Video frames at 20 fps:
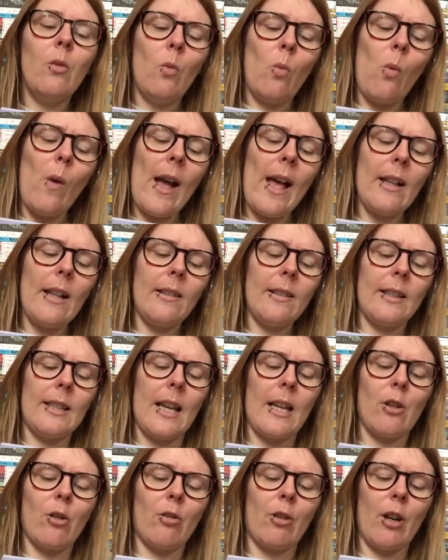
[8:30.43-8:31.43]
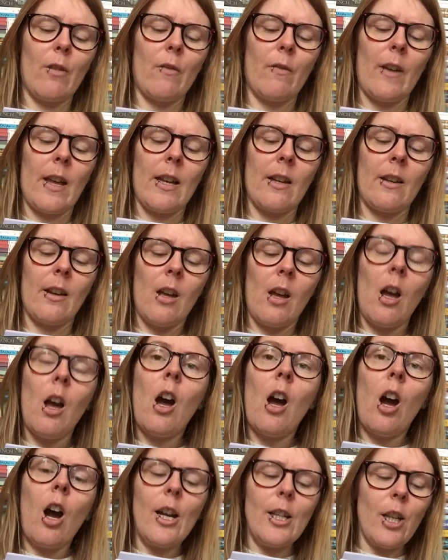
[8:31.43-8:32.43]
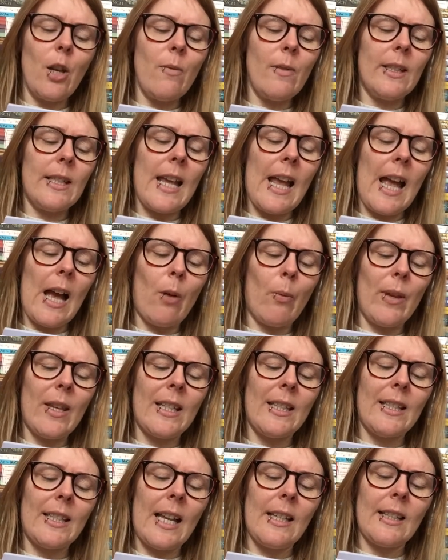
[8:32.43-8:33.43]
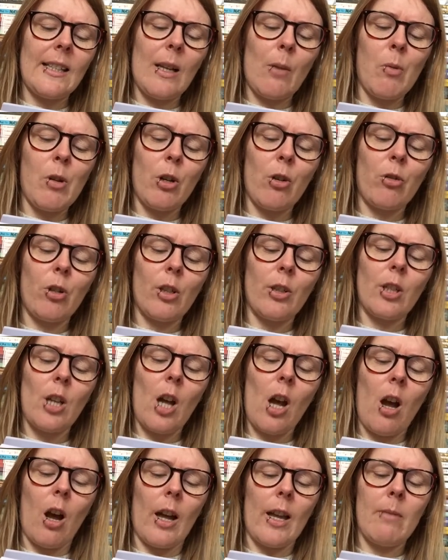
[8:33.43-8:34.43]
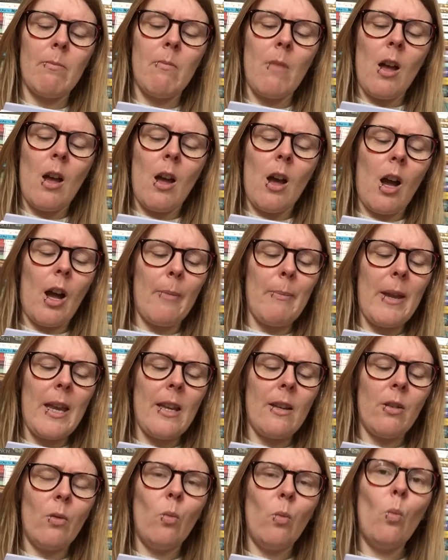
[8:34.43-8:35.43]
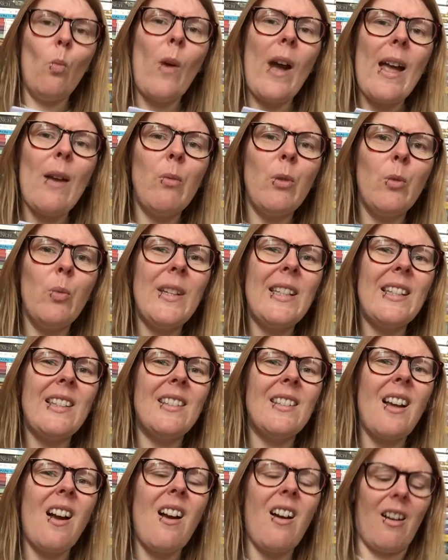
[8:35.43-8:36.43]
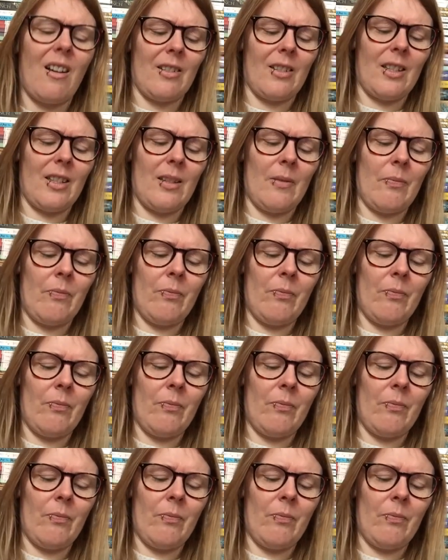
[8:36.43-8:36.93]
"Well," said Crowfin, "I don't see how we can send someone across time. I mean, where would we start?"